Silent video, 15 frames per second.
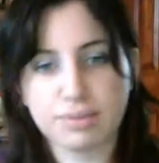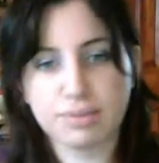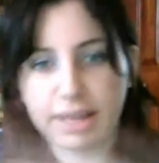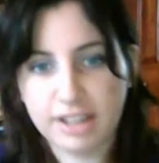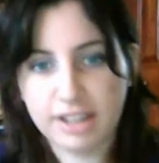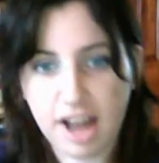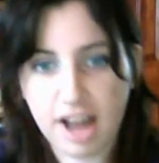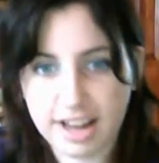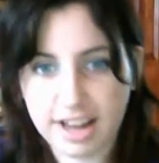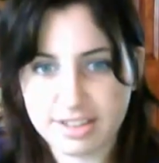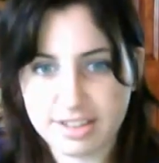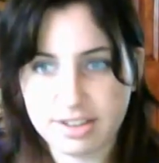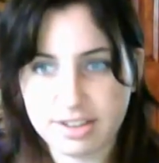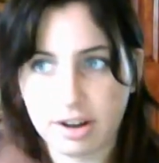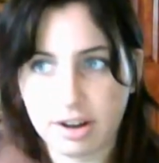red
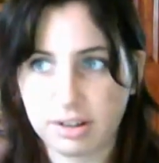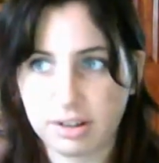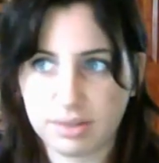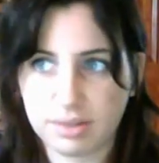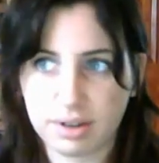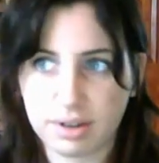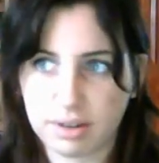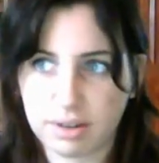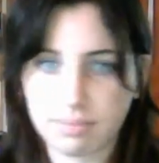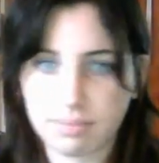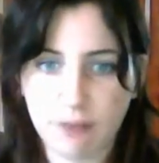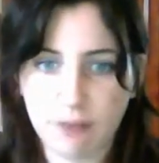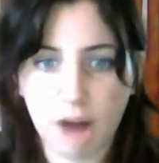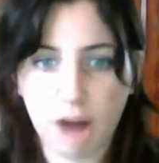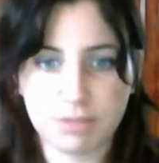lines all over
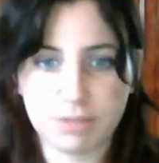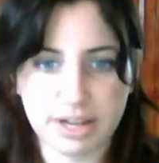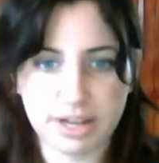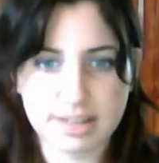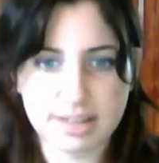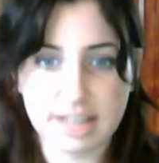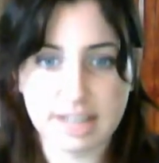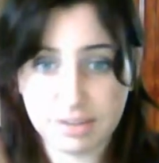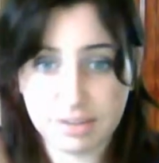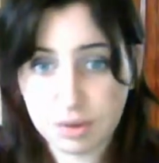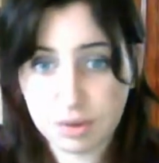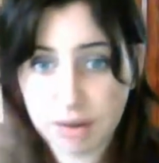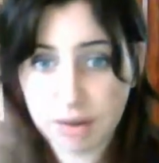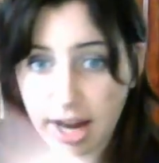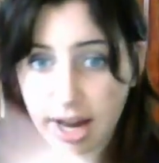objects, and if
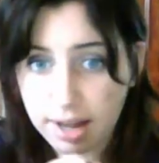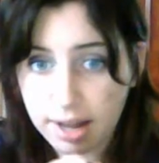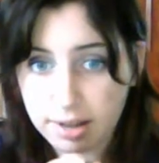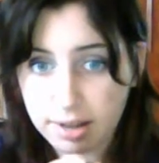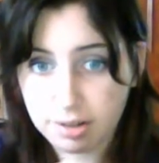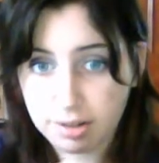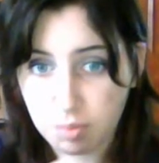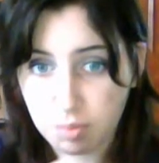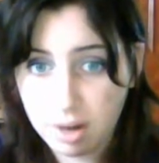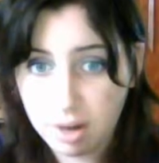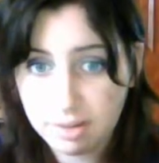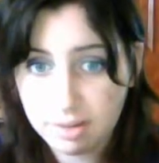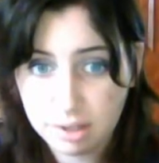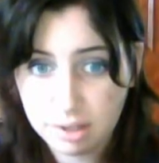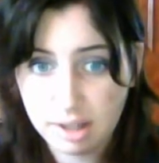you cut one
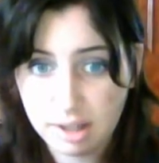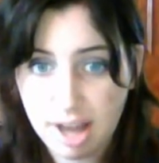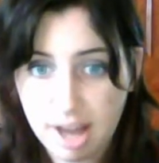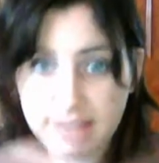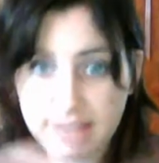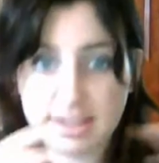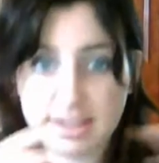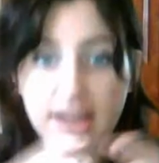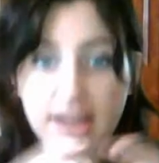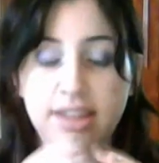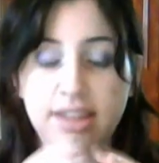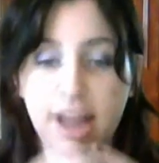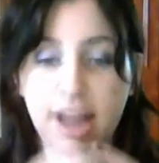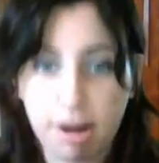of the lines, that